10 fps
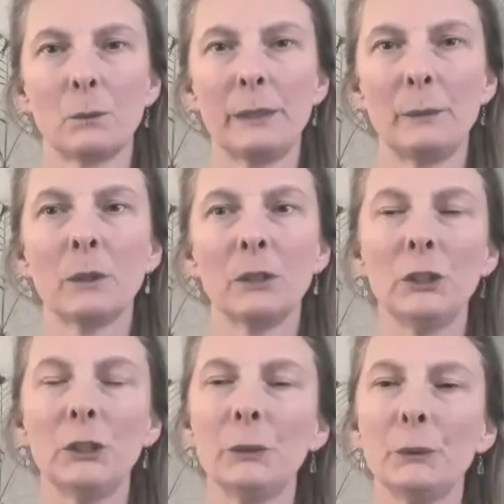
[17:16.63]
We
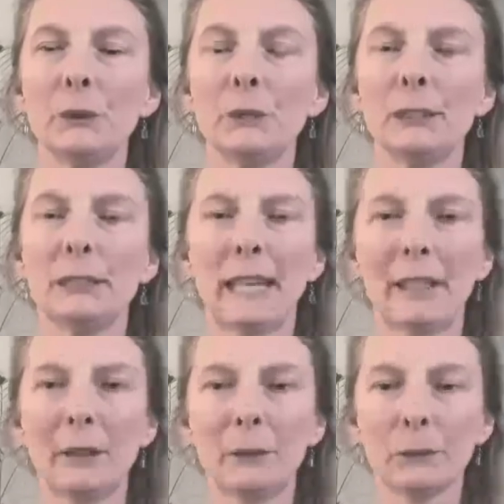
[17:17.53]
want you to
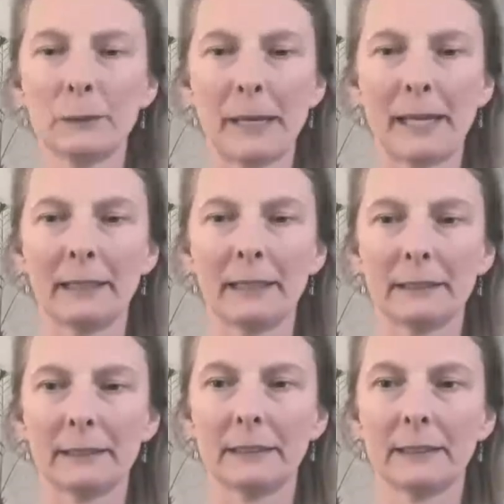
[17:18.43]
take your
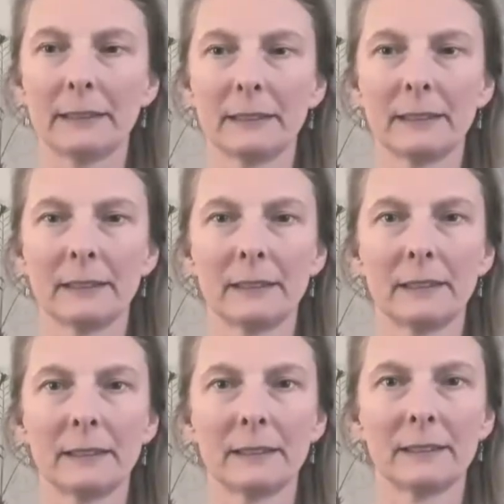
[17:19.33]
space.
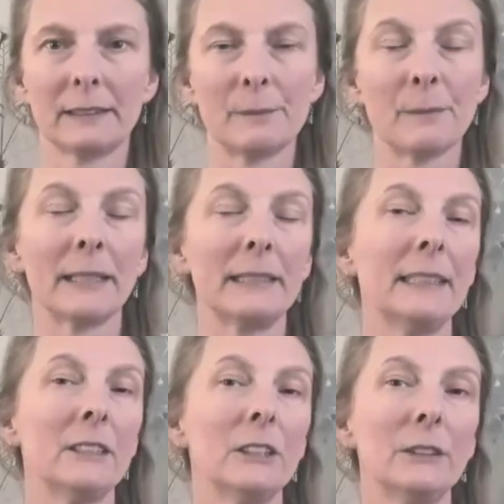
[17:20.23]
My
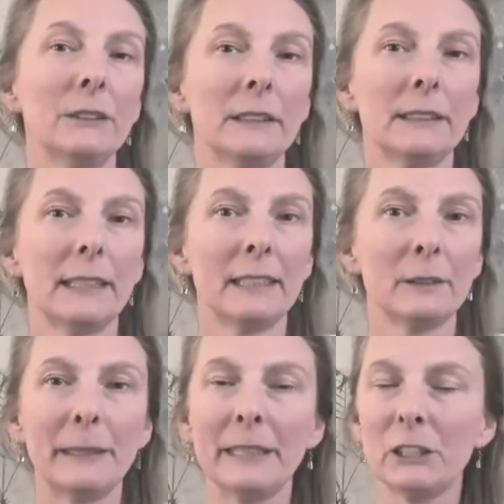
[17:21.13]
teacher used to say
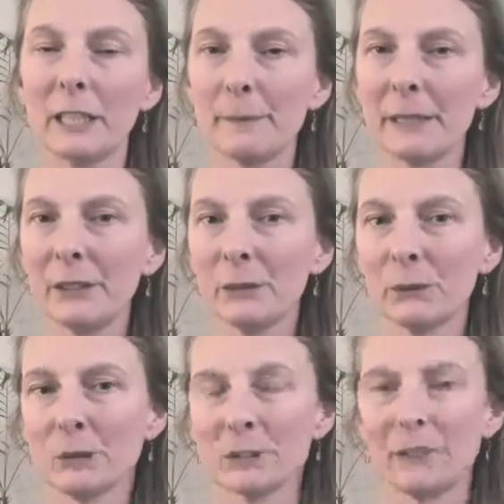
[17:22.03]
to me, Gemma,
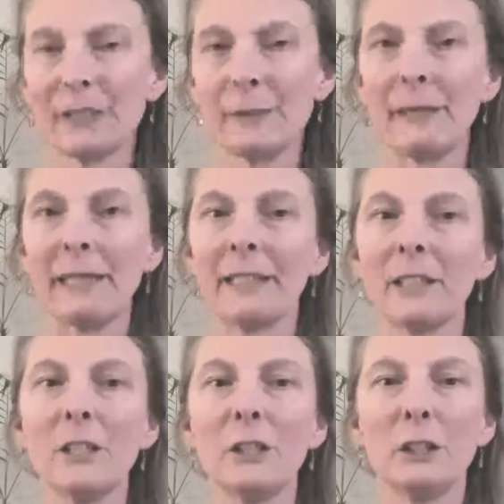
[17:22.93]
you're not very big.
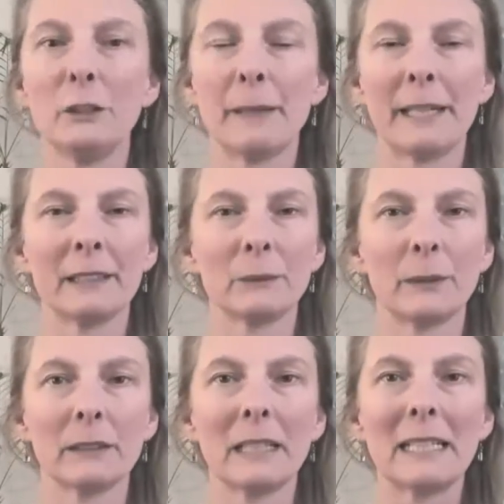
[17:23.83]
You may as
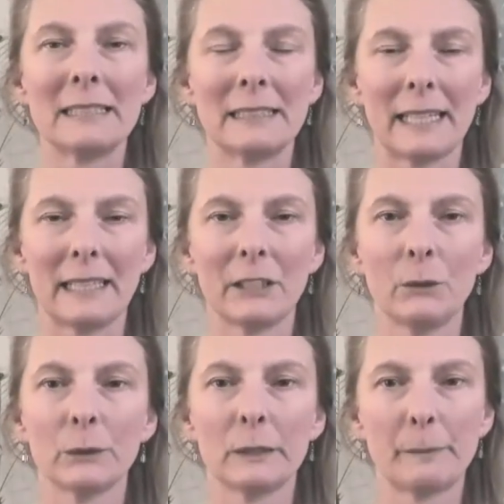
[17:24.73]
well
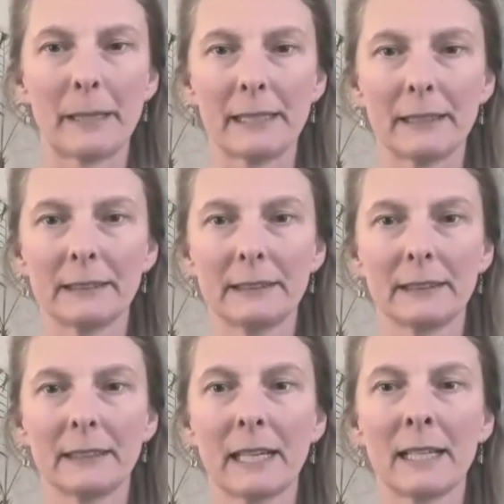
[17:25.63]
take your
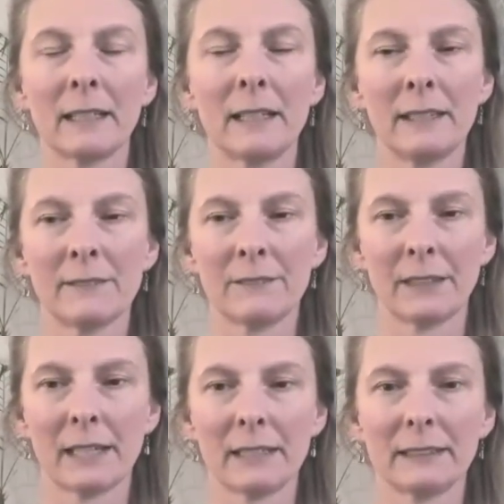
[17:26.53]
space. And I love
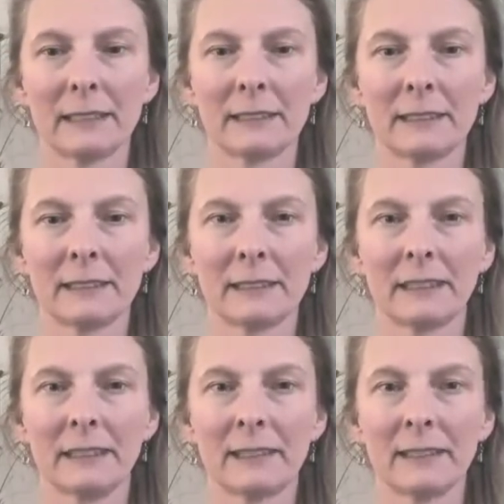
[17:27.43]
that as an
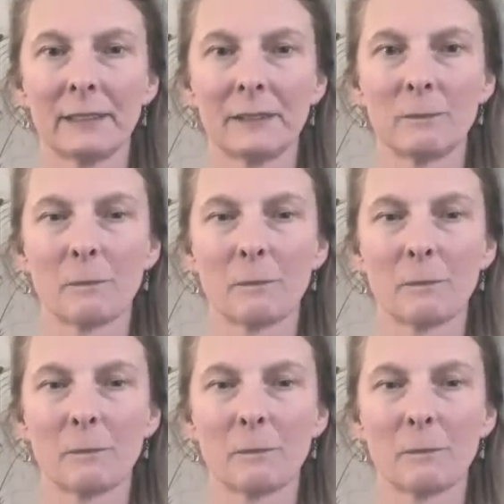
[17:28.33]
idea.